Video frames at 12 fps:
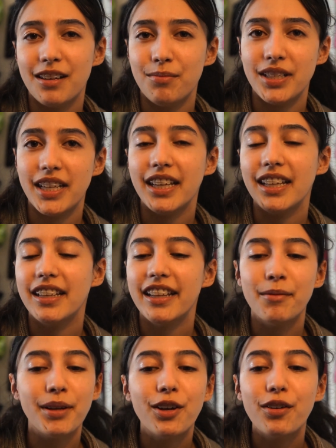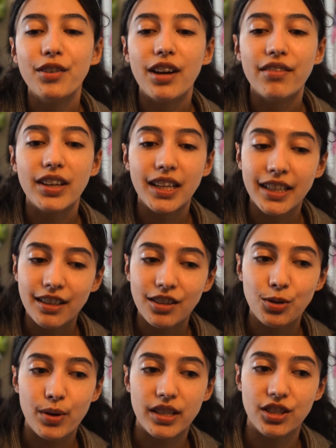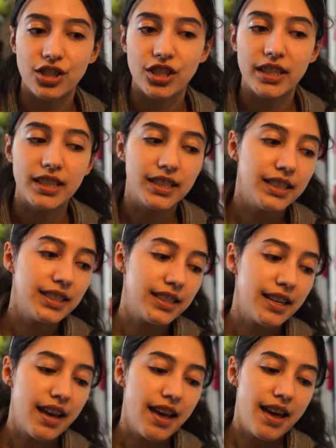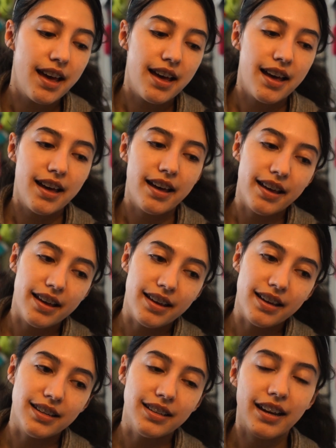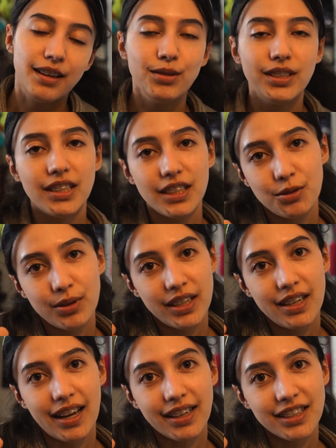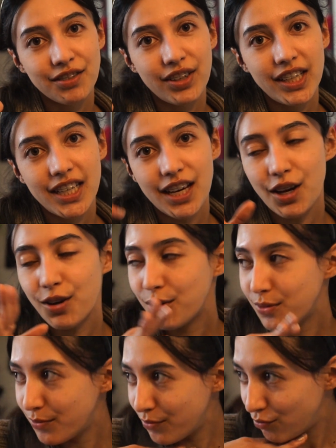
the update. Let me know if you have any other questions. And I will see you in the next video.